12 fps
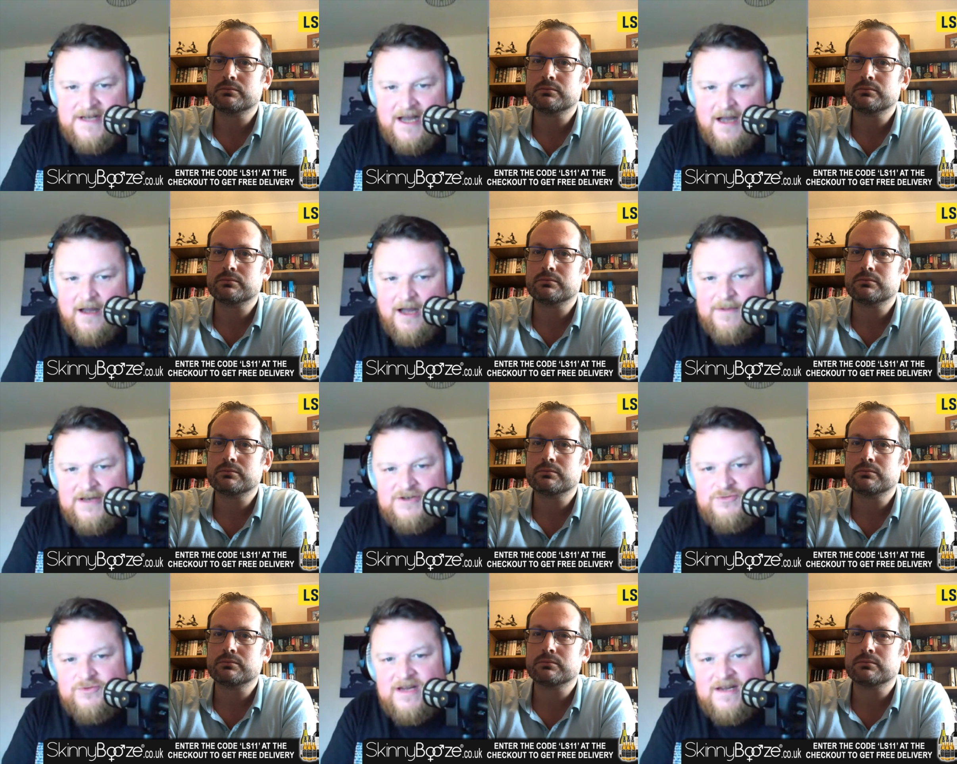Speaker 1: uh, I'm
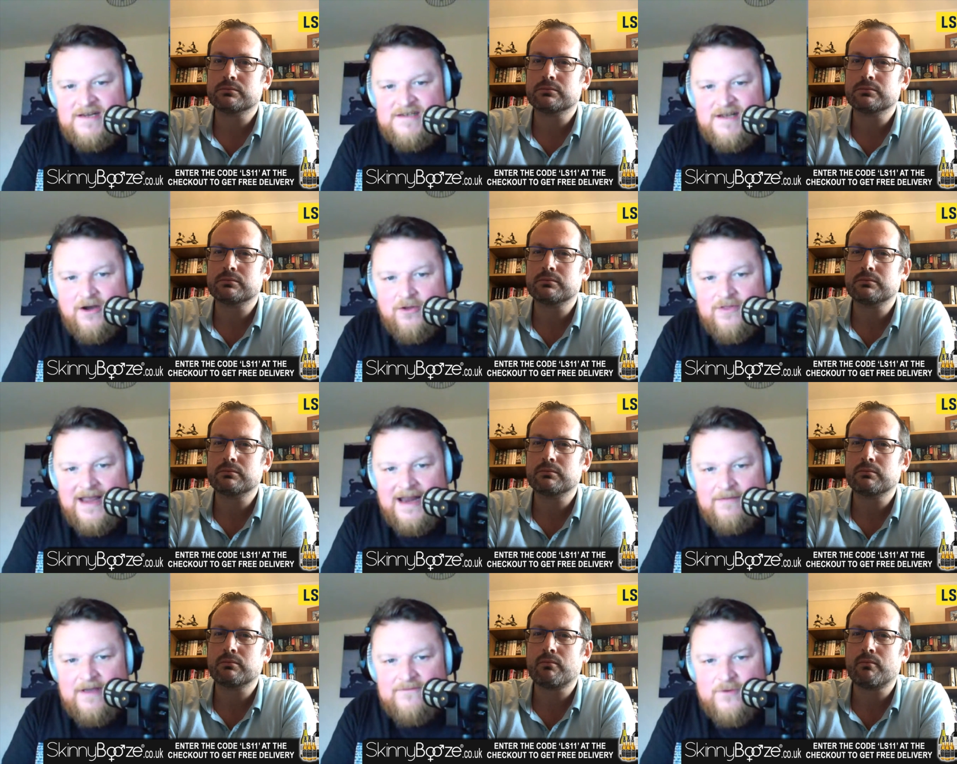intrigued on
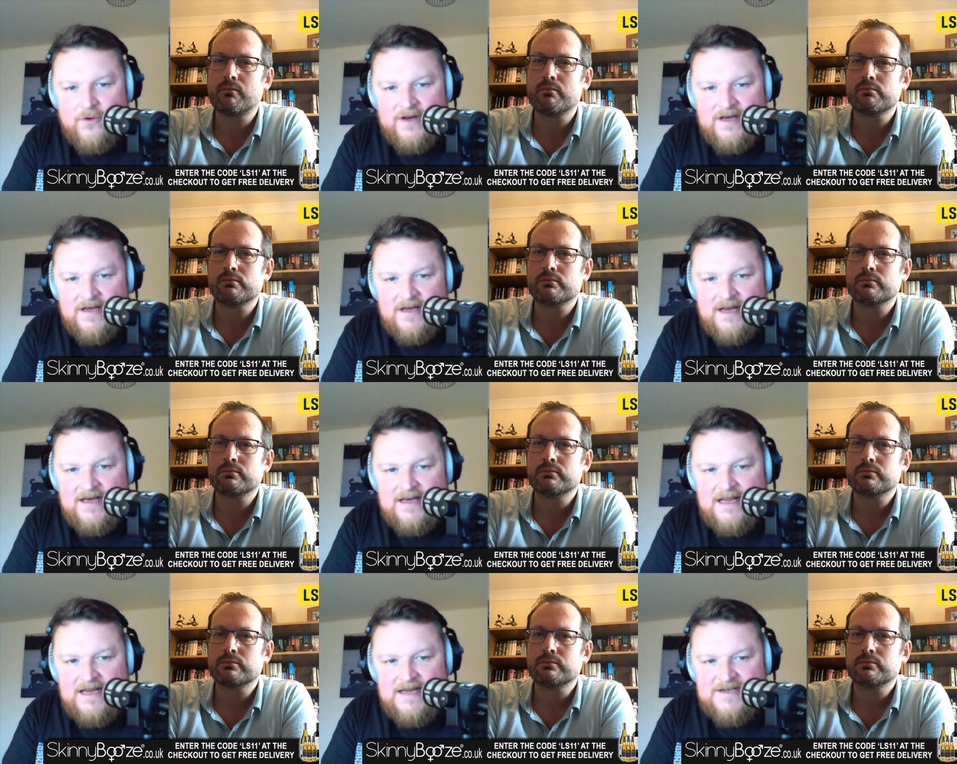how they've gone in,
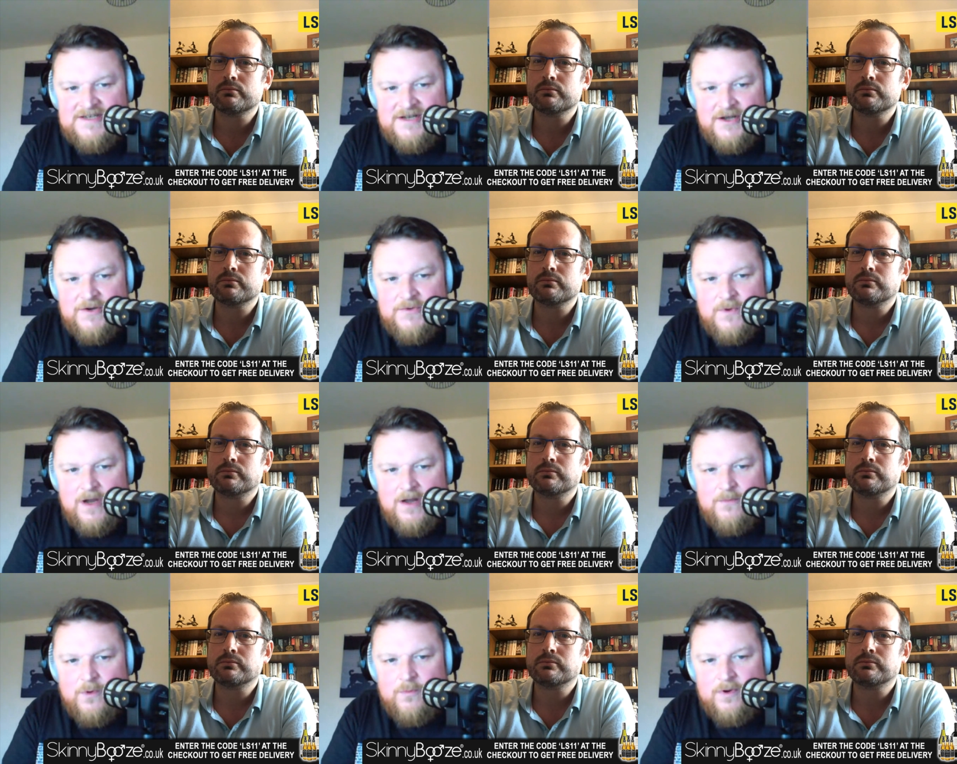in League Two.
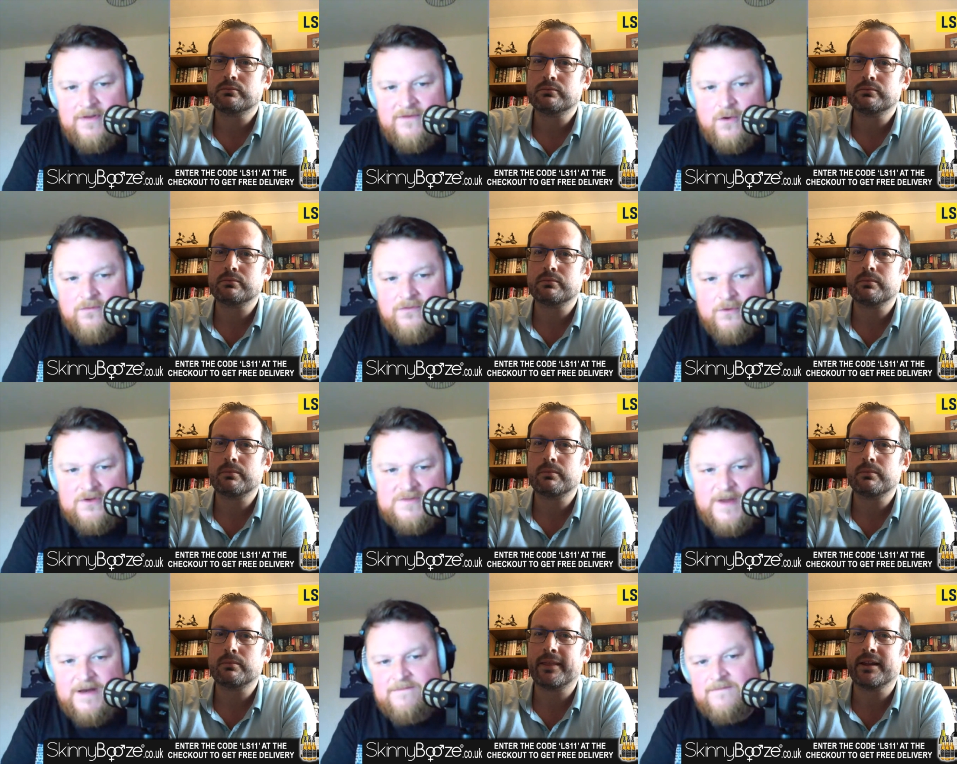Uh, what, what have your thoughts
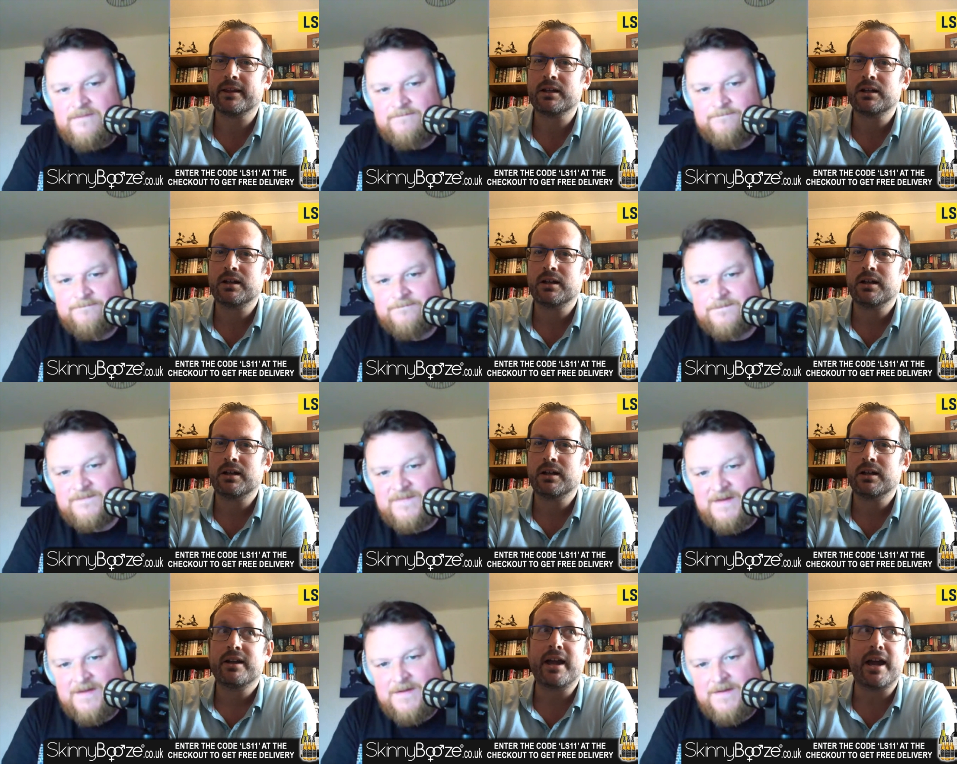been?
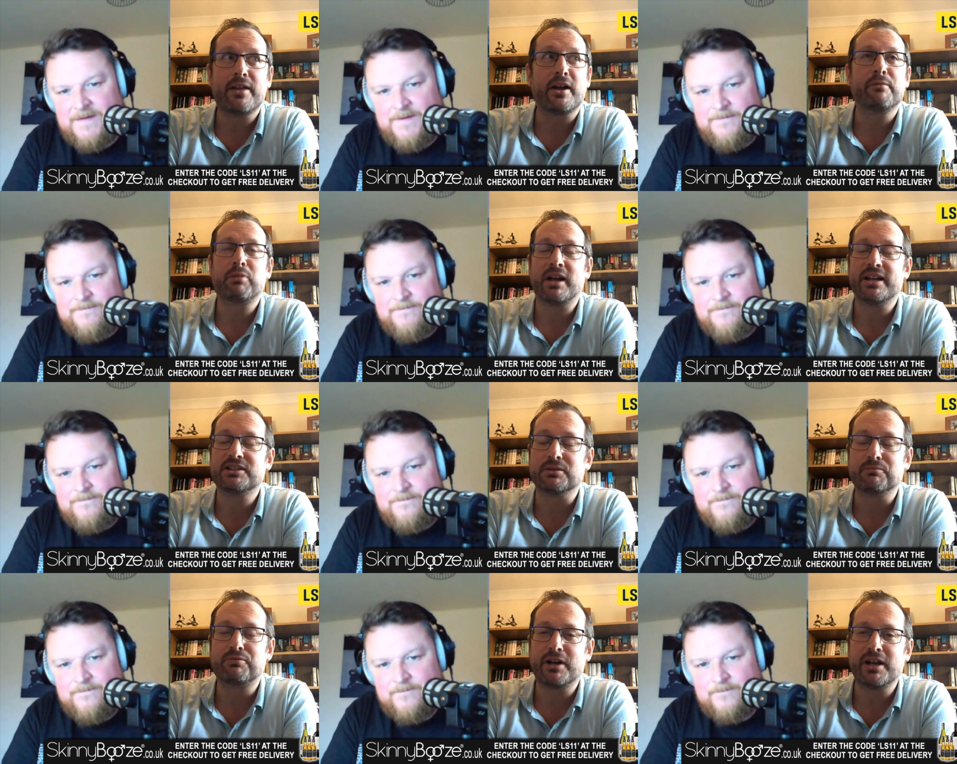
Speaker 2: Yeah, they played
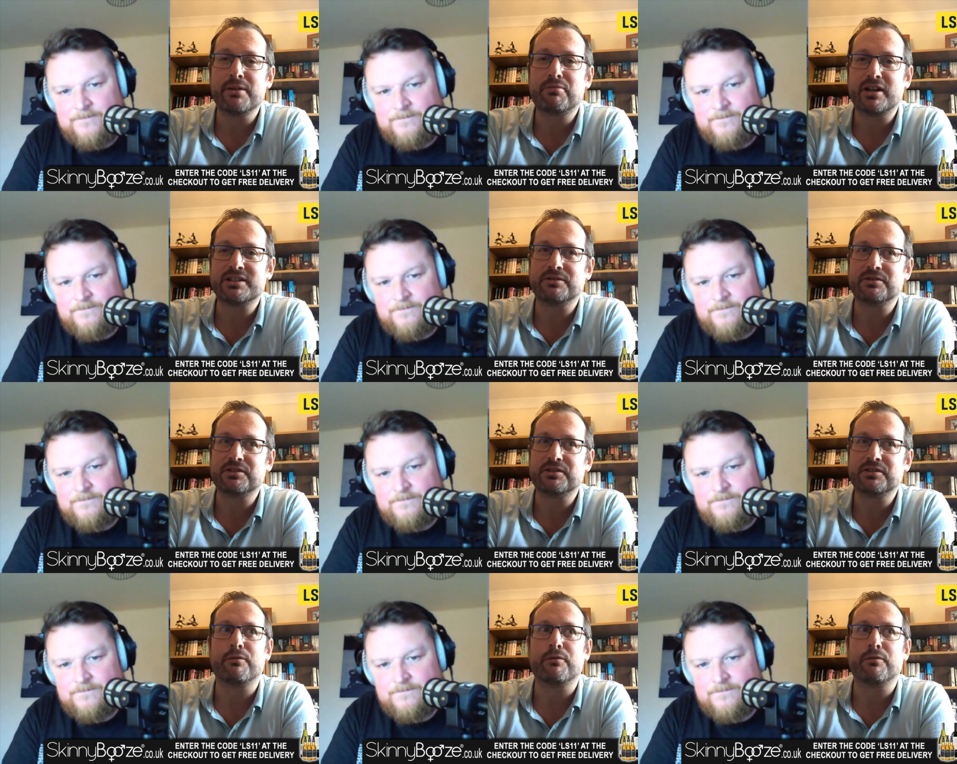some pretty impressive
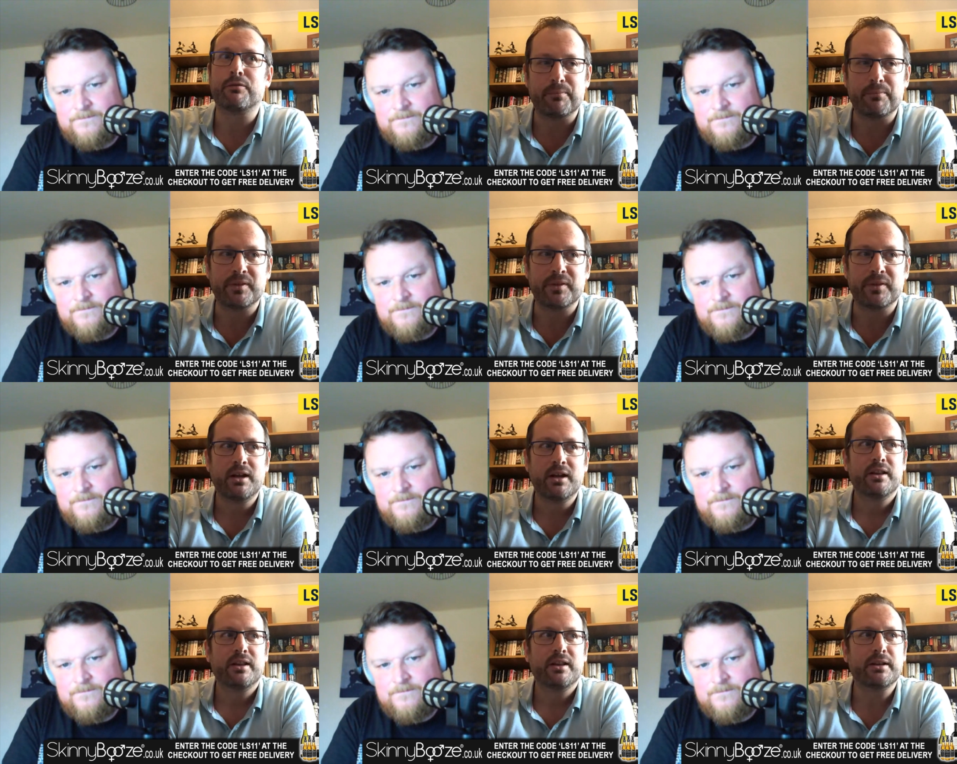stuff. Um,
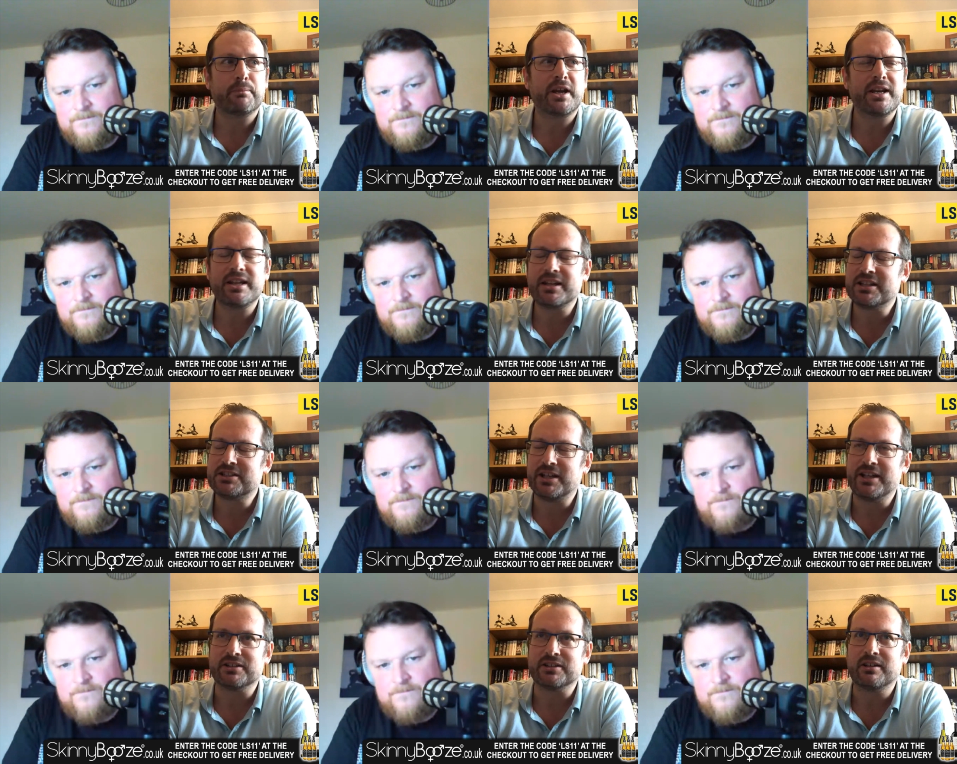they, at the beginning of the
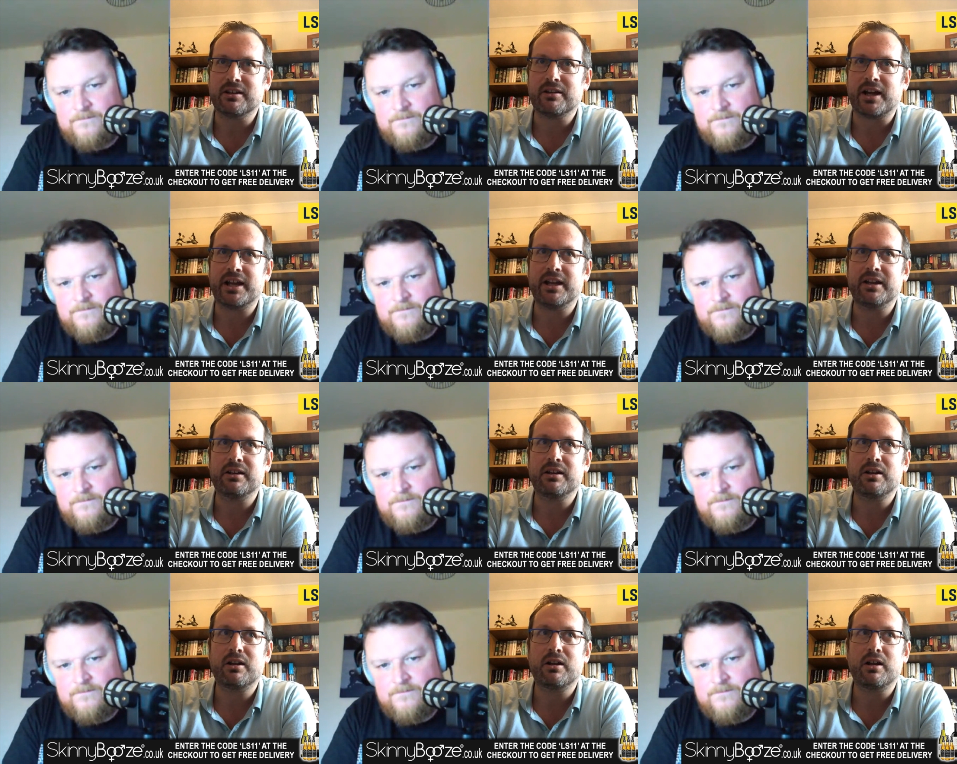season, they...
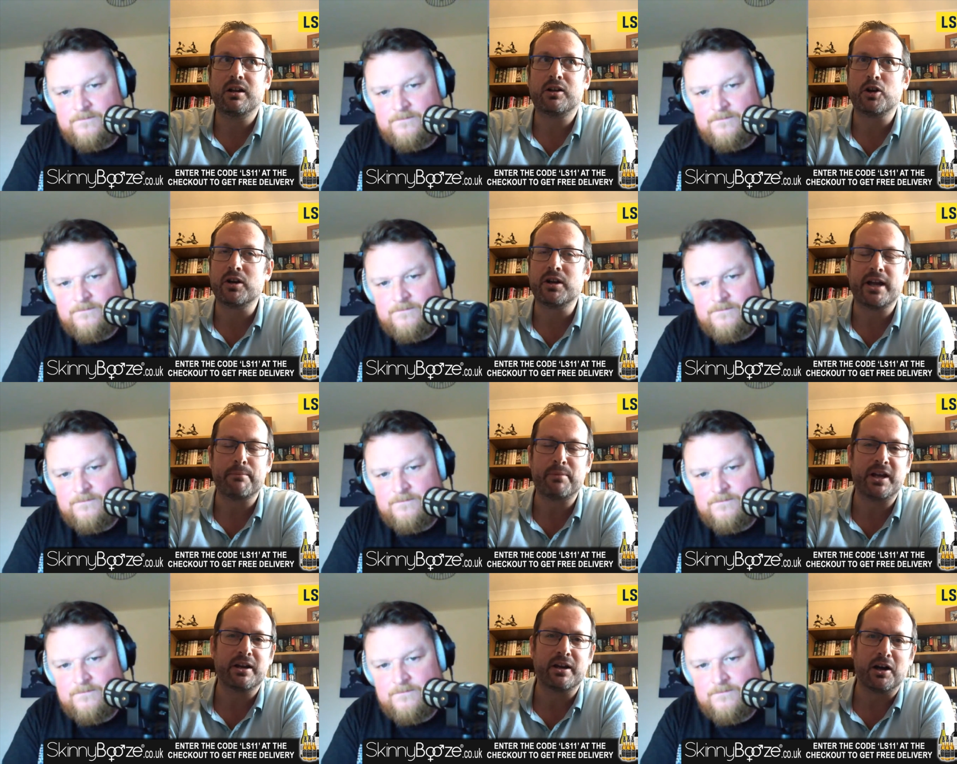couldn't get beaten